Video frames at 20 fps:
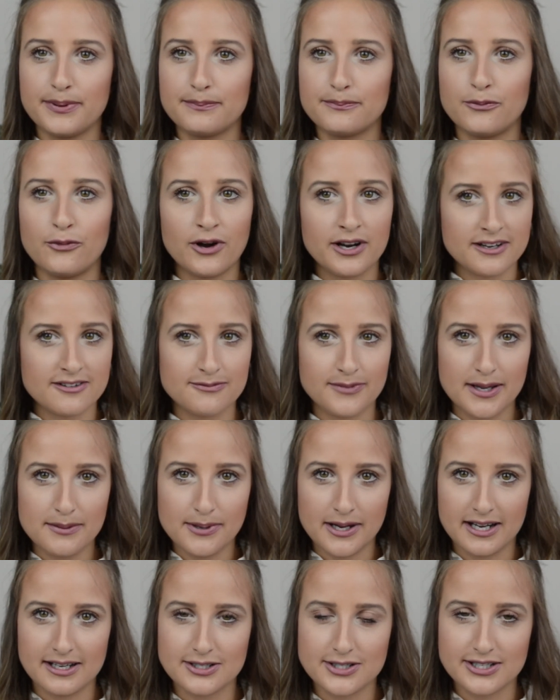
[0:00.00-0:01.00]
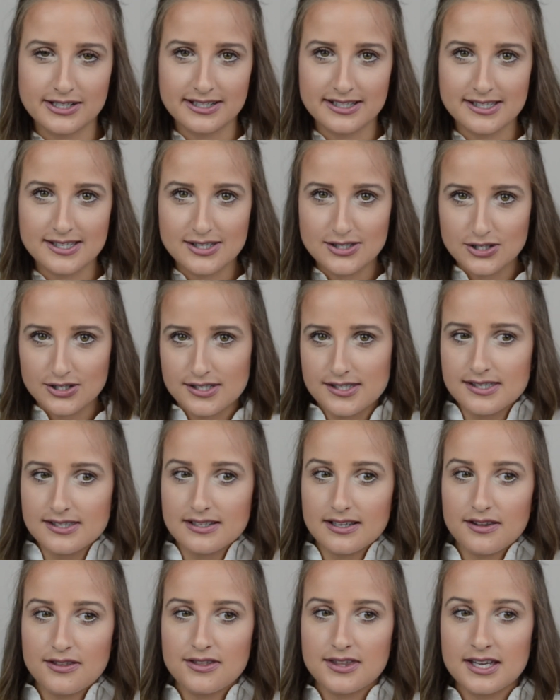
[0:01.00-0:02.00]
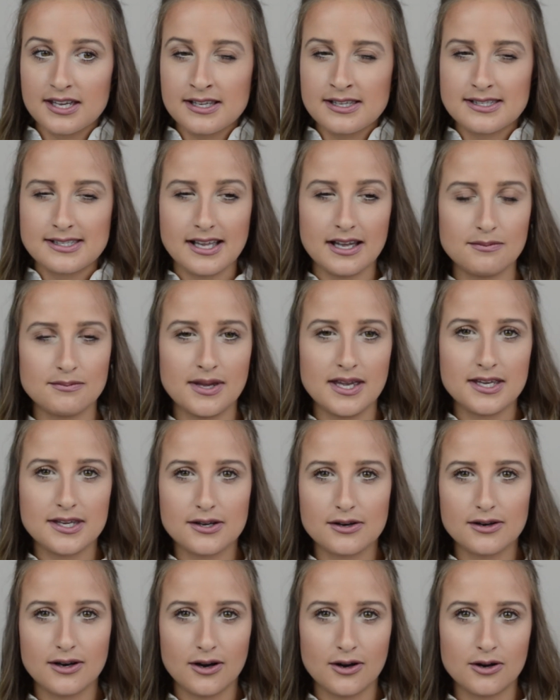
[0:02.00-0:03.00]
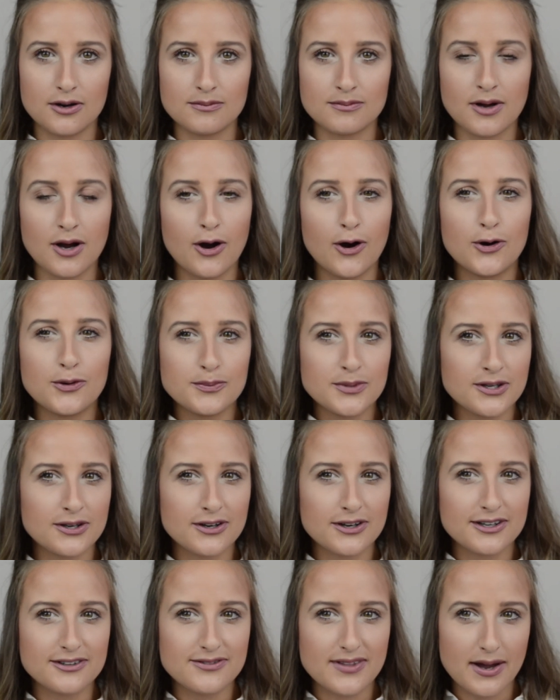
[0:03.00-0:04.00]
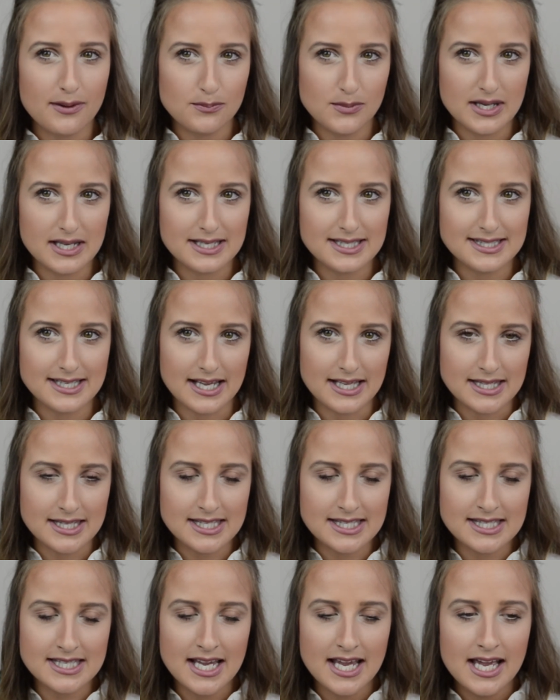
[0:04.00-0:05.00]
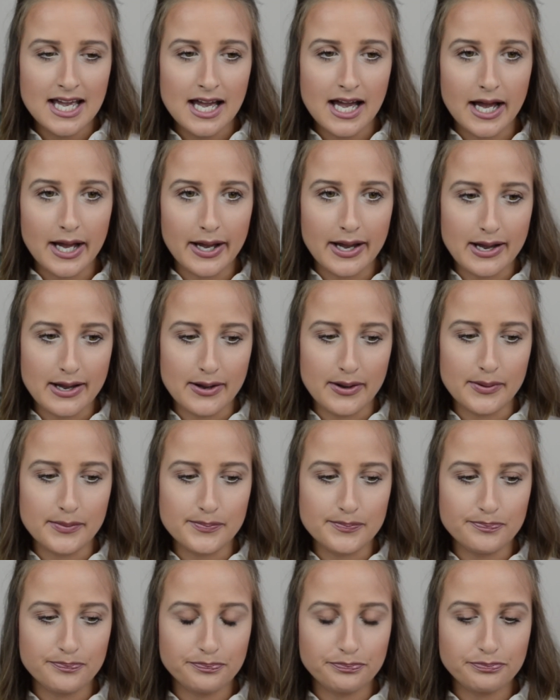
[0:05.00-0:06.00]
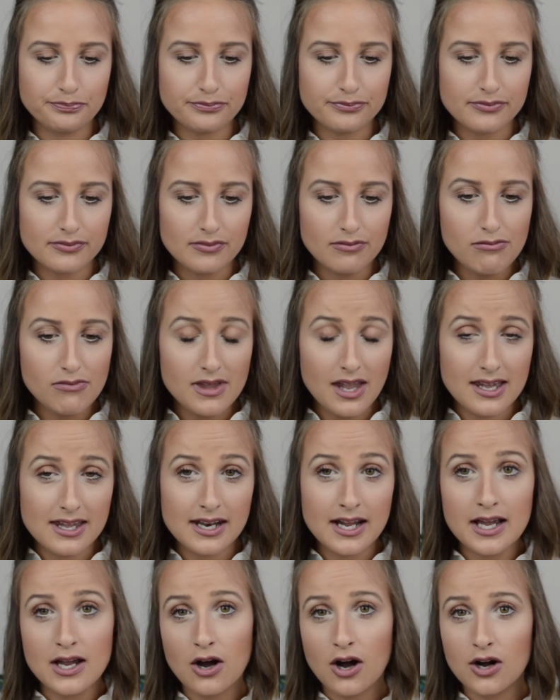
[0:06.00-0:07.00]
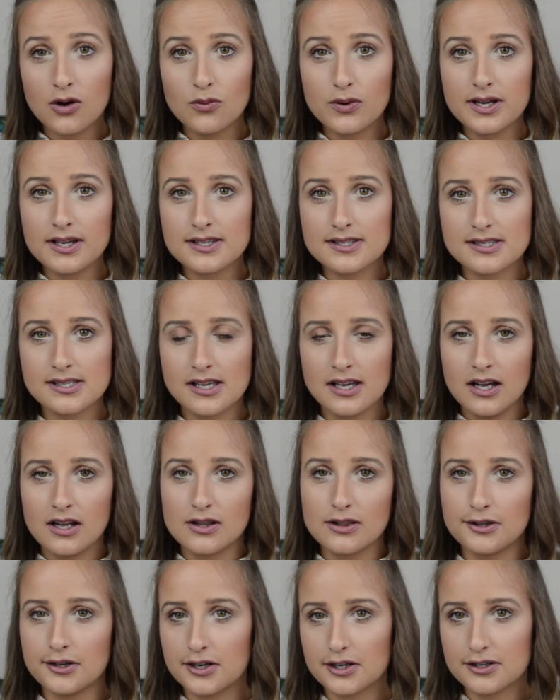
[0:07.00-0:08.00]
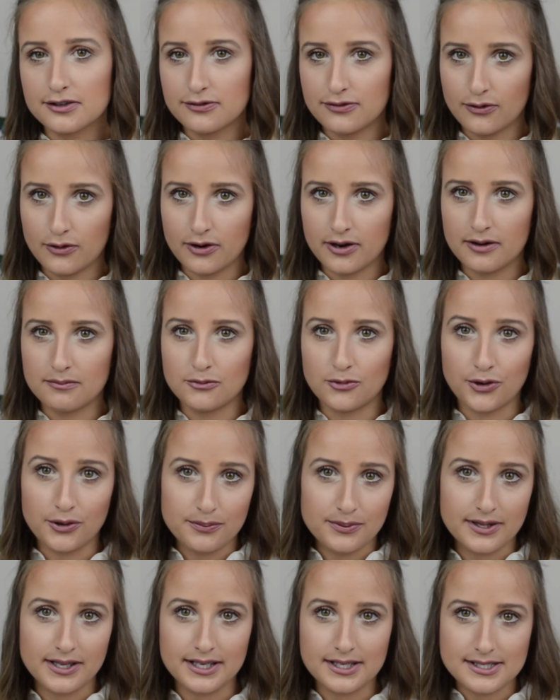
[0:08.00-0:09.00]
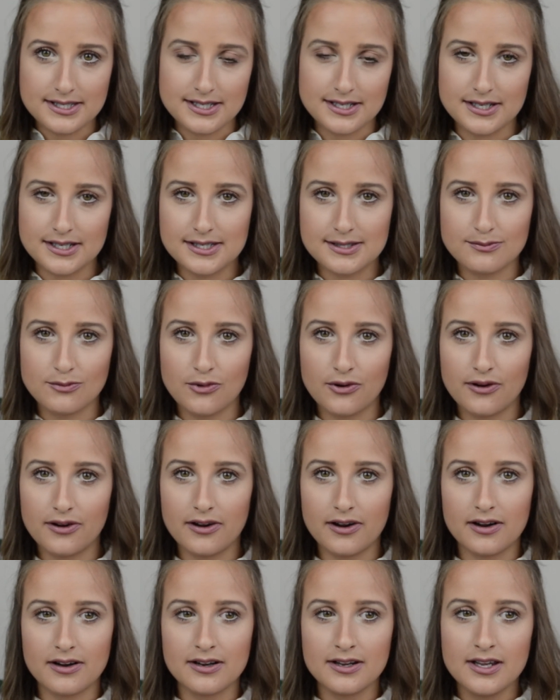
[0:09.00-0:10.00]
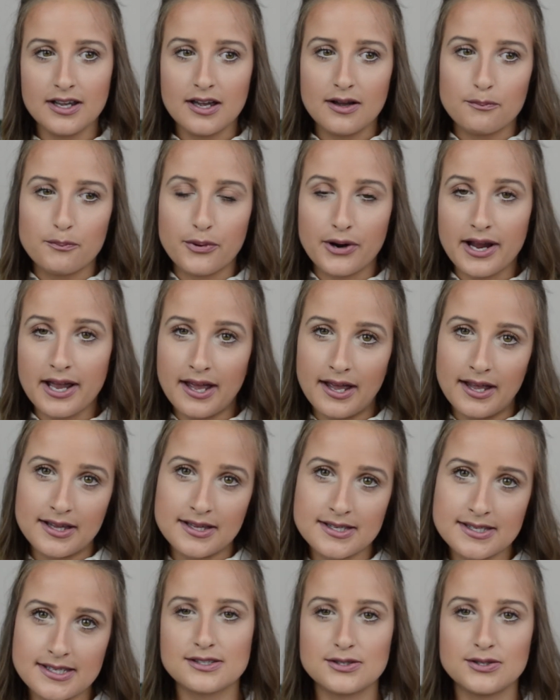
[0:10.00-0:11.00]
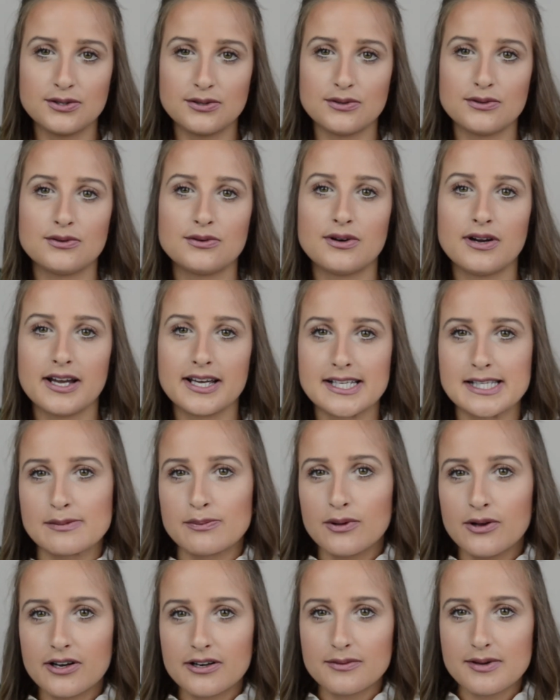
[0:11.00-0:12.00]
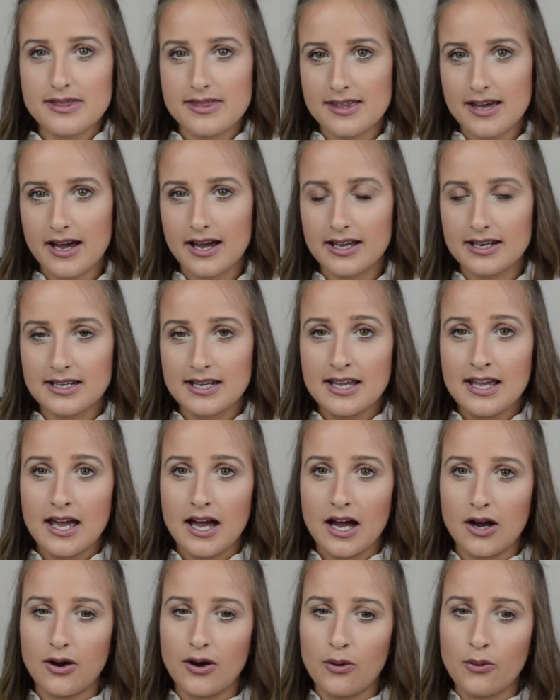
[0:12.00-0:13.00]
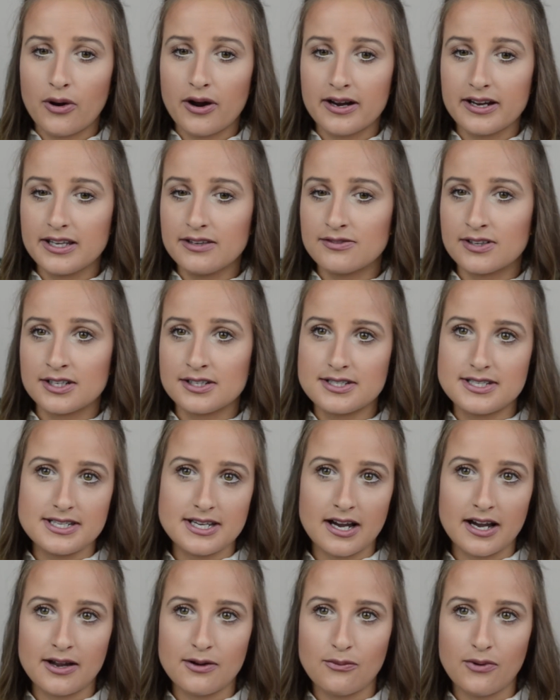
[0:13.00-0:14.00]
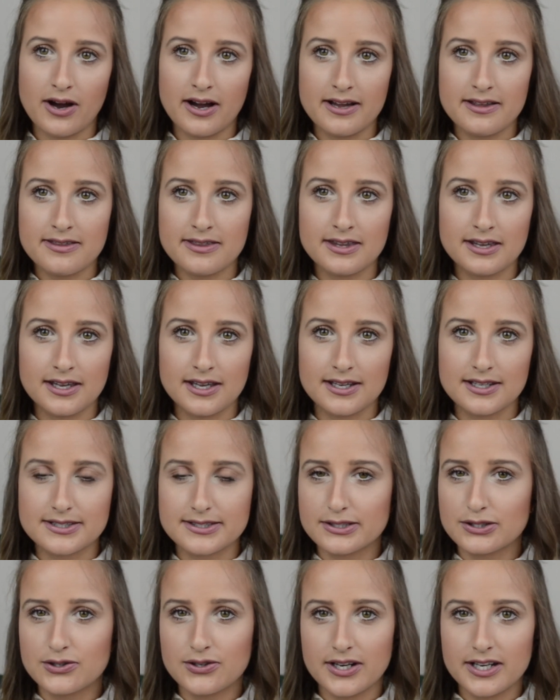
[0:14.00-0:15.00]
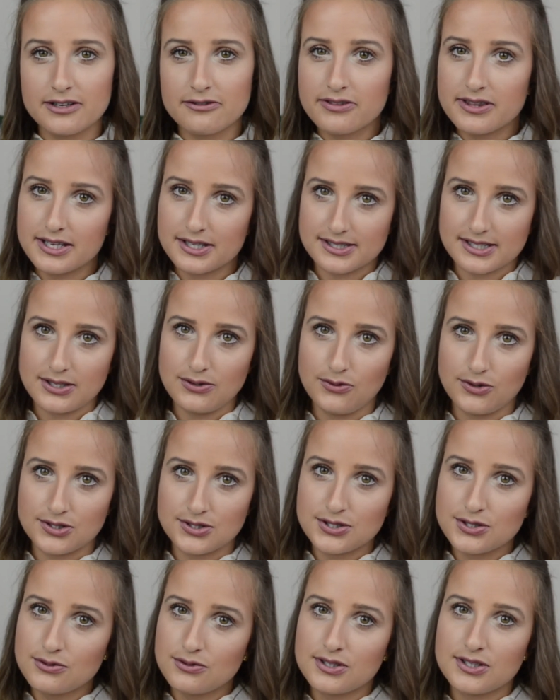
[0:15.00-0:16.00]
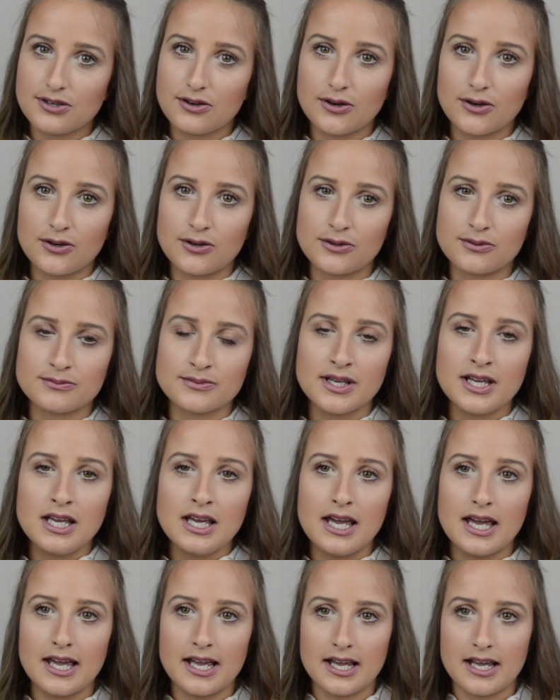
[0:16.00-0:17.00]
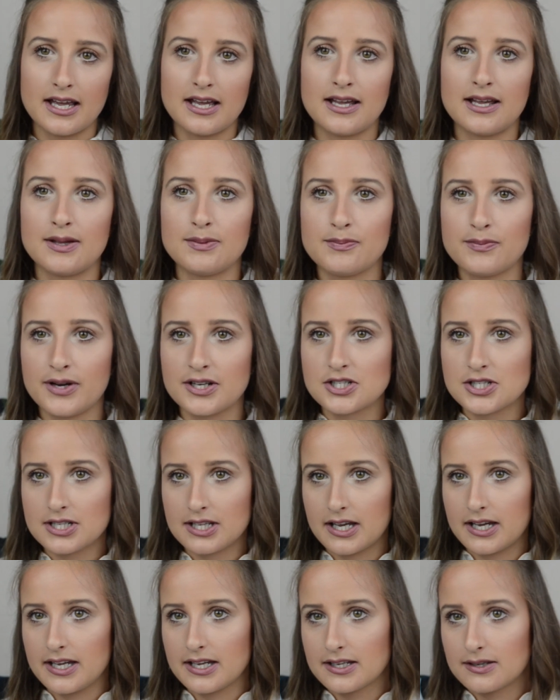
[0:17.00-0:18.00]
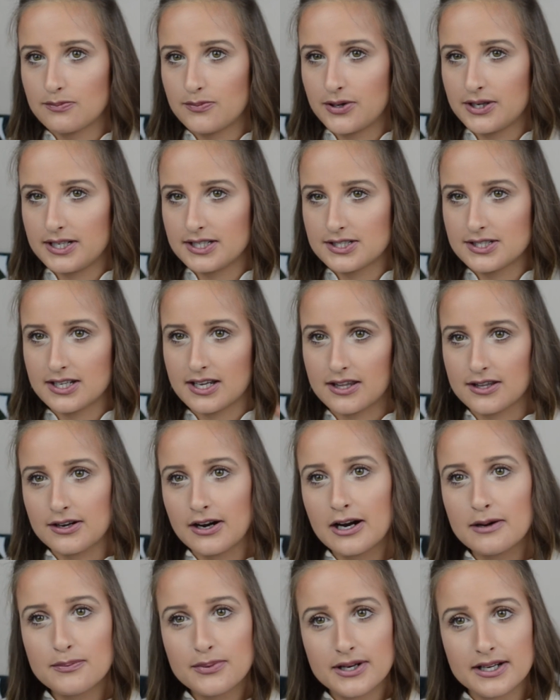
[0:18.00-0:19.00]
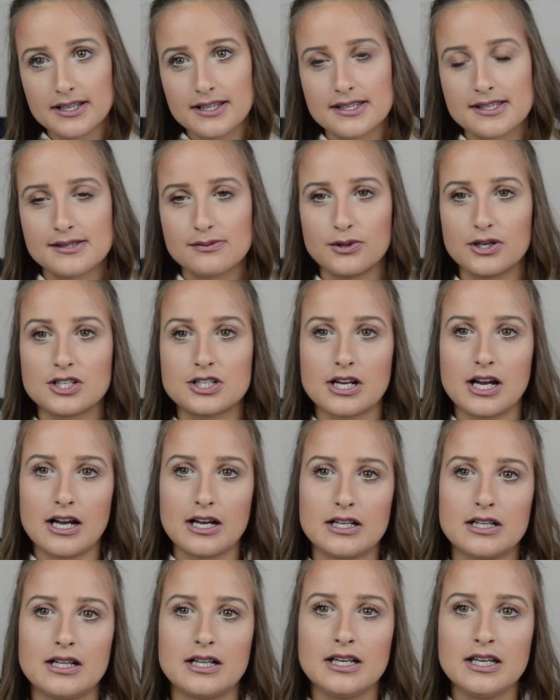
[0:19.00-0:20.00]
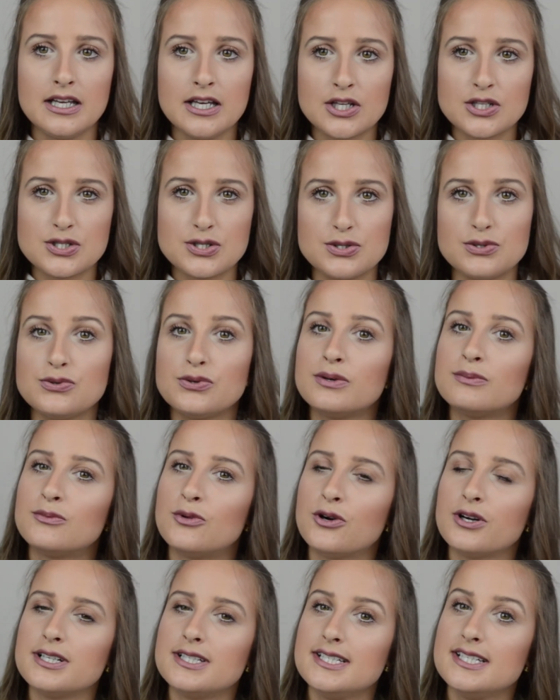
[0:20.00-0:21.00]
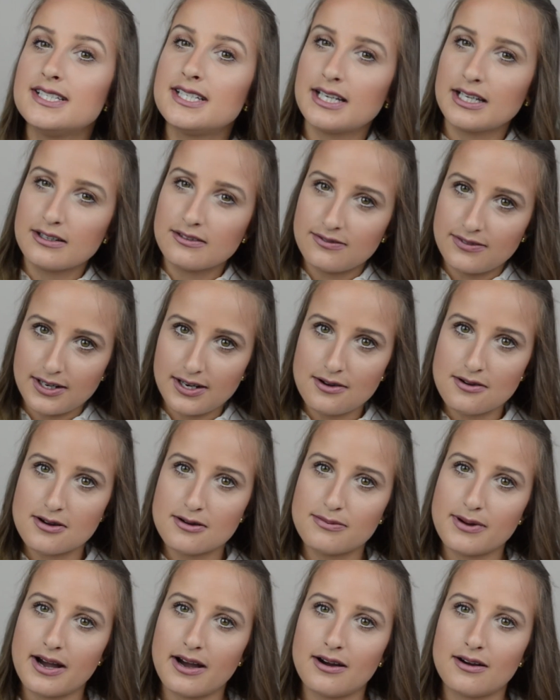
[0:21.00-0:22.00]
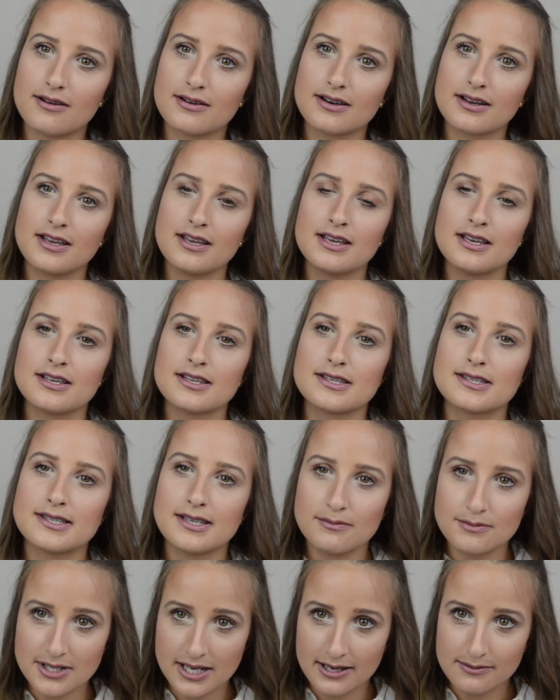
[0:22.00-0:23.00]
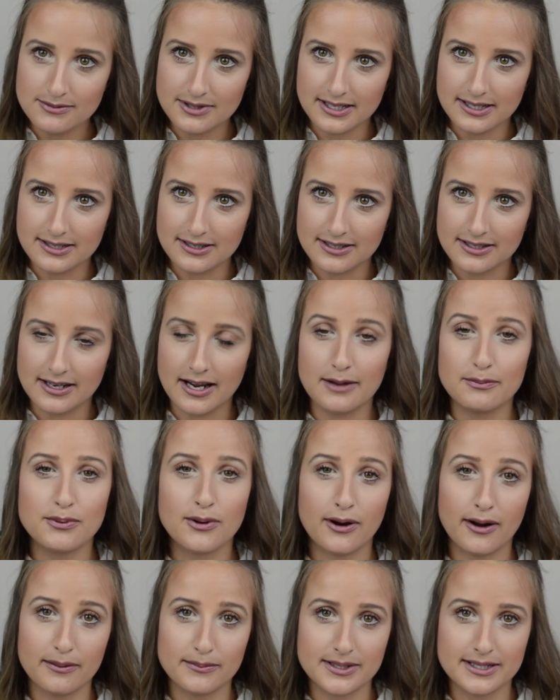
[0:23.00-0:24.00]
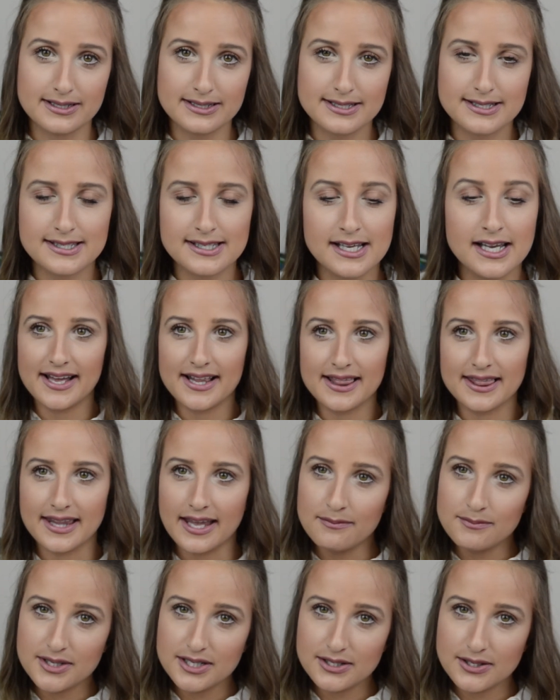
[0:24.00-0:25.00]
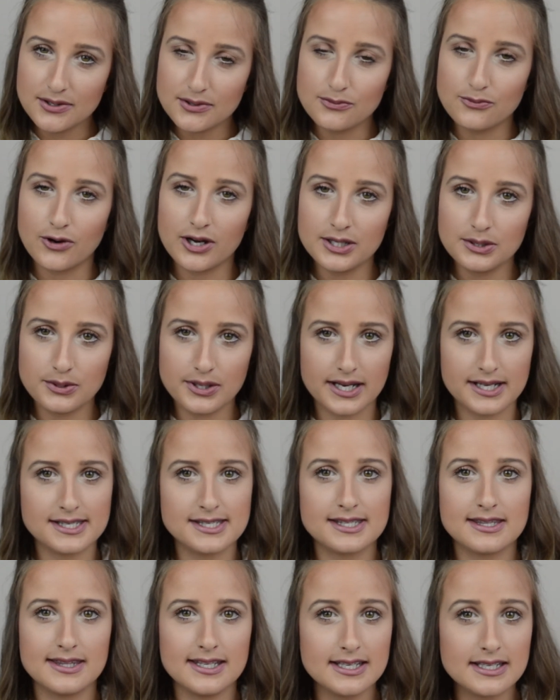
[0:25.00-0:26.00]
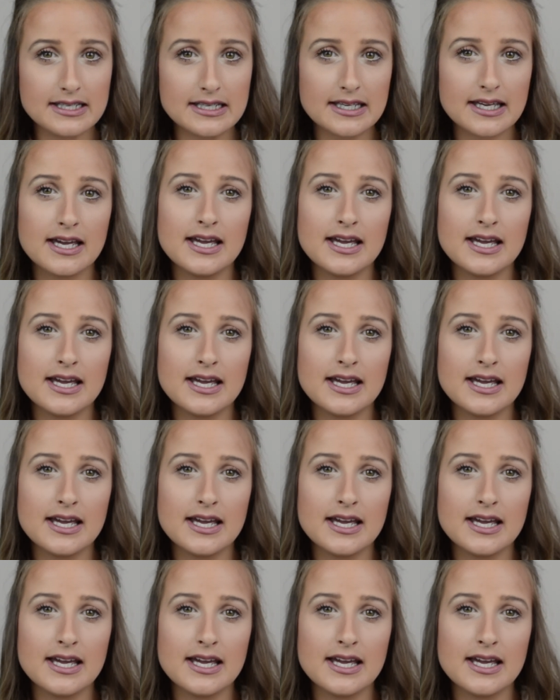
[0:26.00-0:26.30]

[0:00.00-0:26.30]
one of my passions, just things that make your home homier, if that makes sense. And I always look for more places, more brands to explore with that, or even DIY things and creative things that you can do in your home, and much like putting together art prints, which I'll do a more detailed video about sometime later, I promise. Let me know what you guys think.